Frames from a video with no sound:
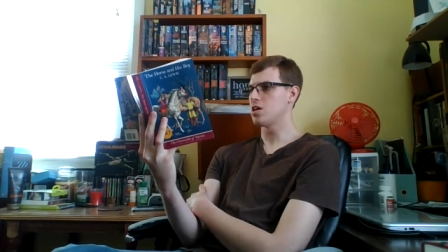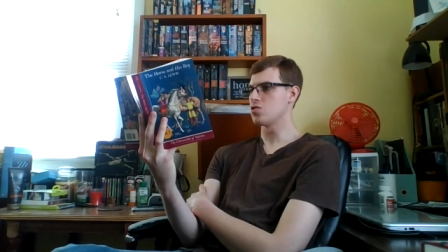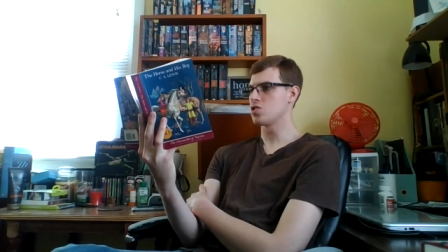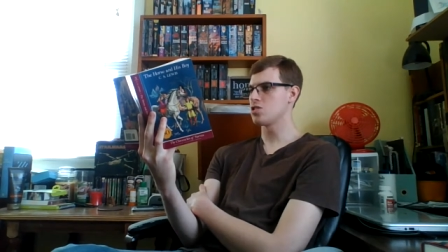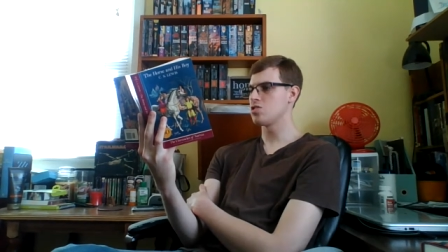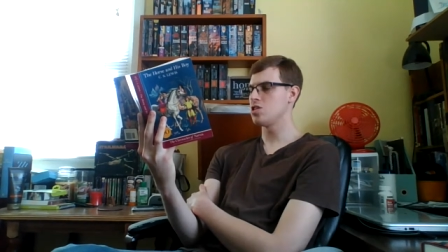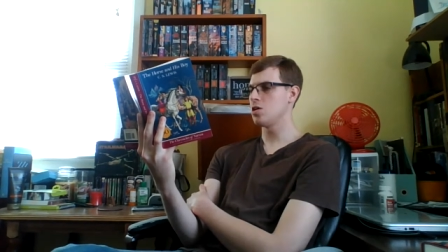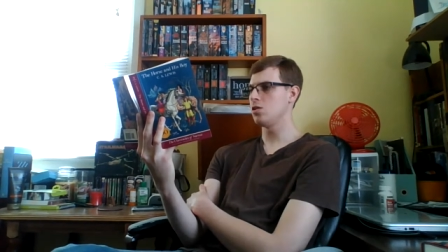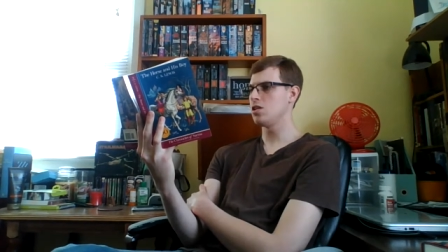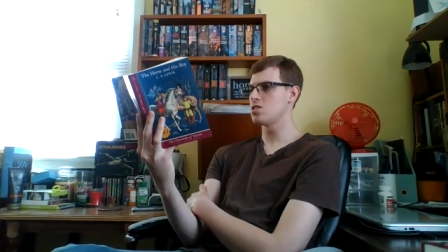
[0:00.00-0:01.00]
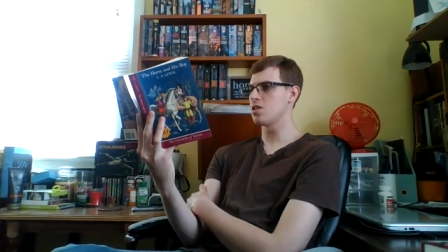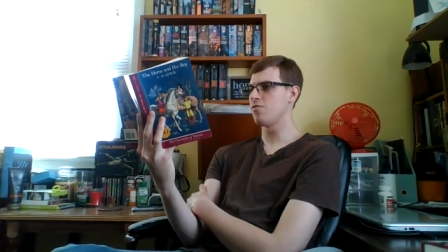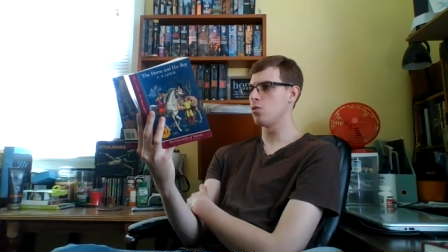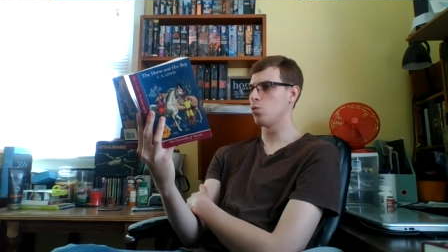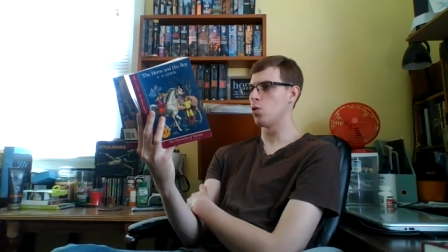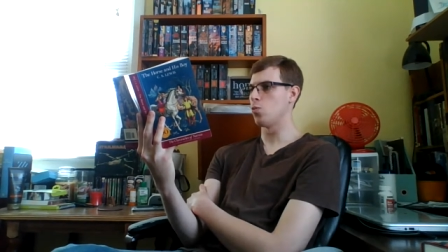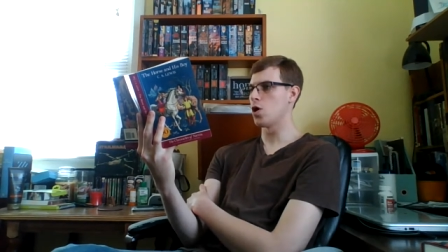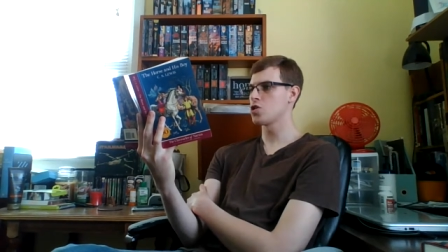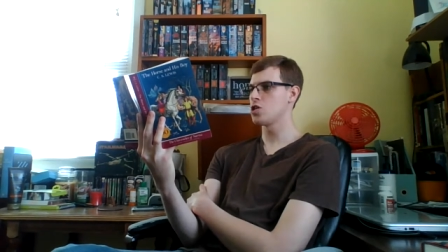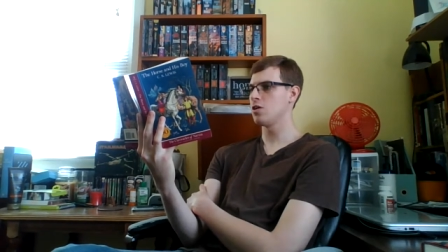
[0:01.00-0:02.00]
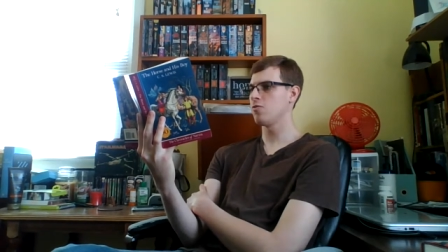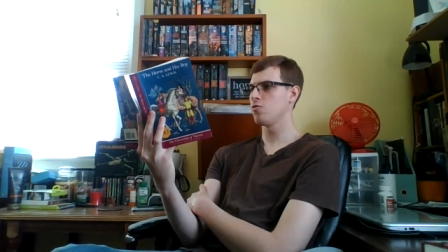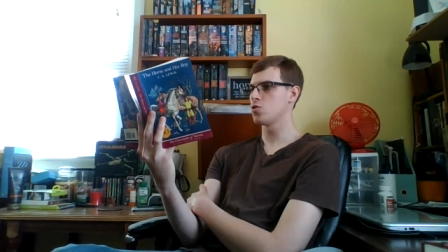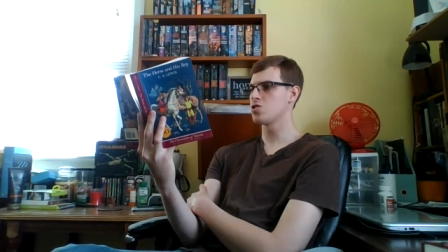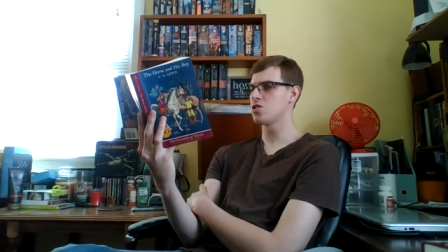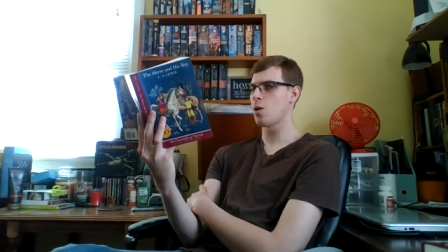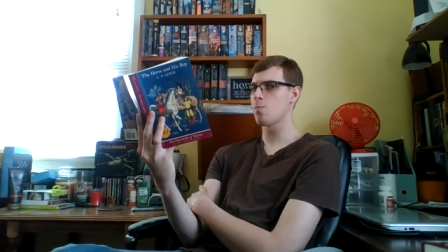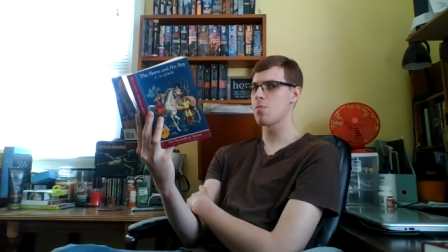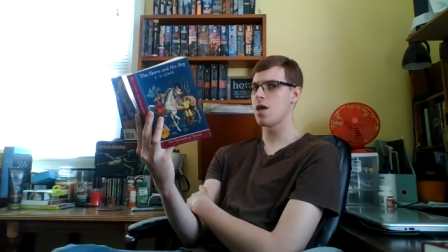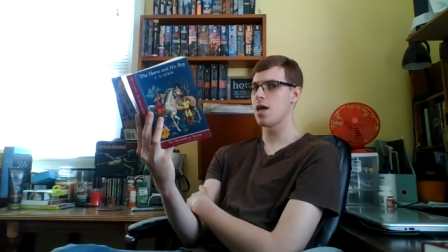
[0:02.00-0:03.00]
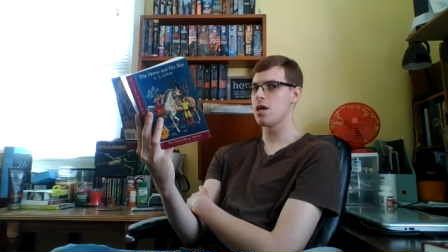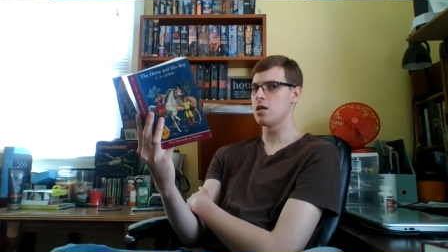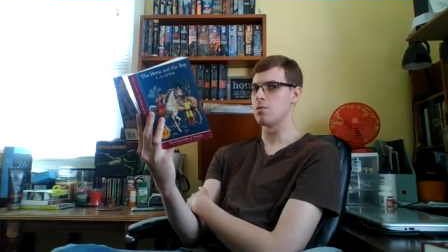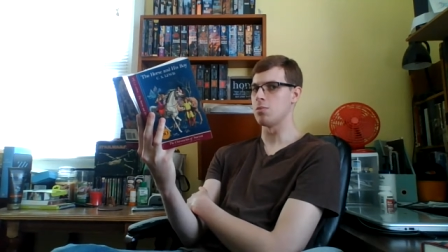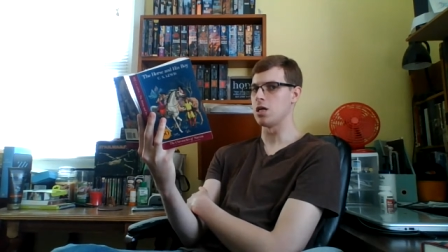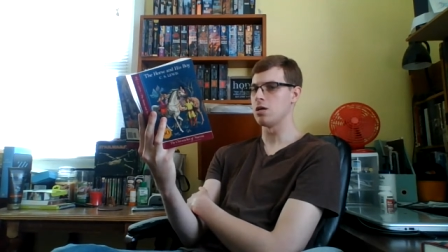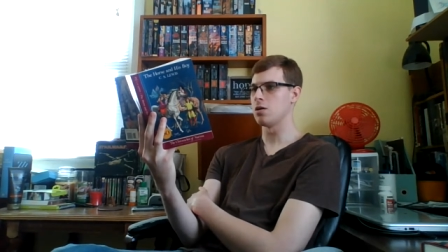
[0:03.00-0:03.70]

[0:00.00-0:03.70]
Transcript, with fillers: as still as if it were watching for some enemy.